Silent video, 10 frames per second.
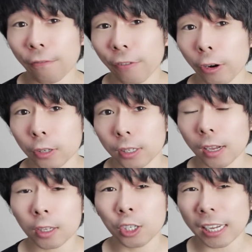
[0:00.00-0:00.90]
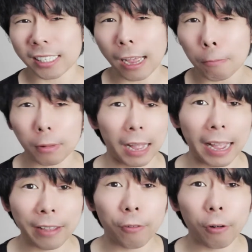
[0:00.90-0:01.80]
first just
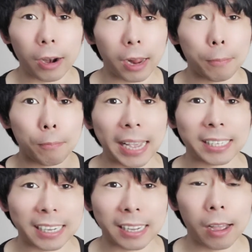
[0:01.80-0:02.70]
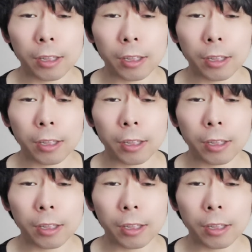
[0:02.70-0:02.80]
applying for a basic